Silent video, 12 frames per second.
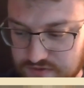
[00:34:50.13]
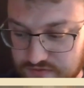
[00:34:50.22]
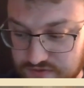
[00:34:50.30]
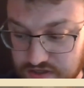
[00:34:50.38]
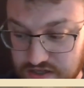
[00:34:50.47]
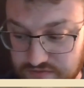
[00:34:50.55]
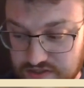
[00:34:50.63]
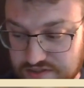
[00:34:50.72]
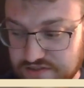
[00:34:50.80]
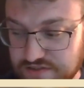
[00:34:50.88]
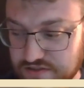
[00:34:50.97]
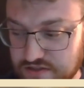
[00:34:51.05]
for
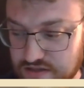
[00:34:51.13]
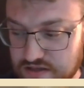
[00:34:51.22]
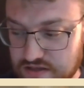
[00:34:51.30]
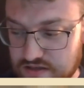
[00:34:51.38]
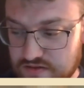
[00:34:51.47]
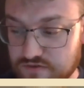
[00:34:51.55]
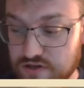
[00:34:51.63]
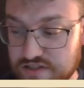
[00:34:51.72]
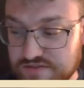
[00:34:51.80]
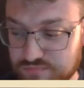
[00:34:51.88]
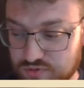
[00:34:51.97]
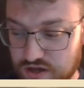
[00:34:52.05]
forgiveness, for
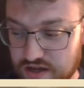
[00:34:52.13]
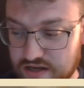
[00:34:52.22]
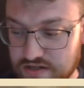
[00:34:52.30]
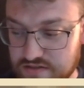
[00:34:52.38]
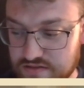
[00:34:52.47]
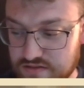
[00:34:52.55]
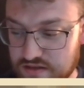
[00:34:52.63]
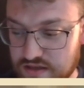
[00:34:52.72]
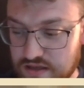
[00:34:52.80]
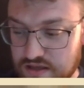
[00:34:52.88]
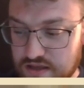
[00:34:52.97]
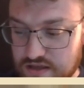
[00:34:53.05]
his pride,
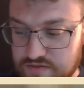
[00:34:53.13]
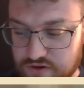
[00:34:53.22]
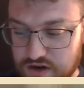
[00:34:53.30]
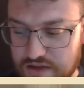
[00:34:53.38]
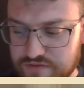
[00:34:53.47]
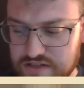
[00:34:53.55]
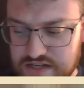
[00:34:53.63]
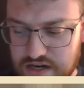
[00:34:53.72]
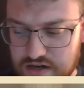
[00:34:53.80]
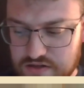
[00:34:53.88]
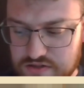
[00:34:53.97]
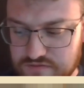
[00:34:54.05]
for having
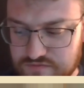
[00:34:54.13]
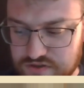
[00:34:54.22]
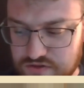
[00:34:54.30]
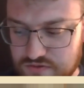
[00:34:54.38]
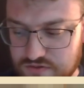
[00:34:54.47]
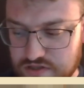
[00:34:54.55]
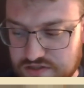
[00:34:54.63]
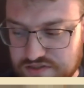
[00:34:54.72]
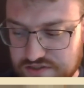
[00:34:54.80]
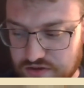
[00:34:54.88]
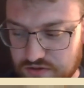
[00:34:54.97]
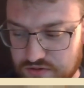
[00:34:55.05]
dared to view
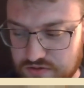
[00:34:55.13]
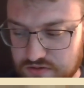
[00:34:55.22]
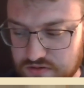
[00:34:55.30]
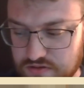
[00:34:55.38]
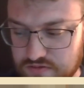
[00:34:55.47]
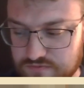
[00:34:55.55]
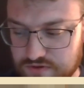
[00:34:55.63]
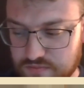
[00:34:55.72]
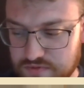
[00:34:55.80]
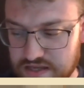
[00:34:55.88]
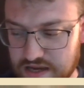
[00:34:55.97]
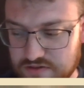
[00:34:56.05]
his soul
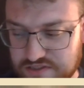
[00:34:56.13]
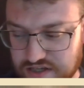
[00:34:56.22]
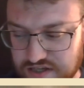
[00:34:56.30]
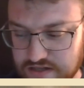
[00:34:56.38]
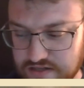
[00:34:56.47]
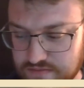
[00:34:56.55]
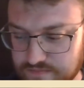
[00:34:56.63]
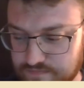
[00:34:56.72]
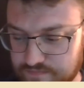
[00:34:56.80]
from the outside.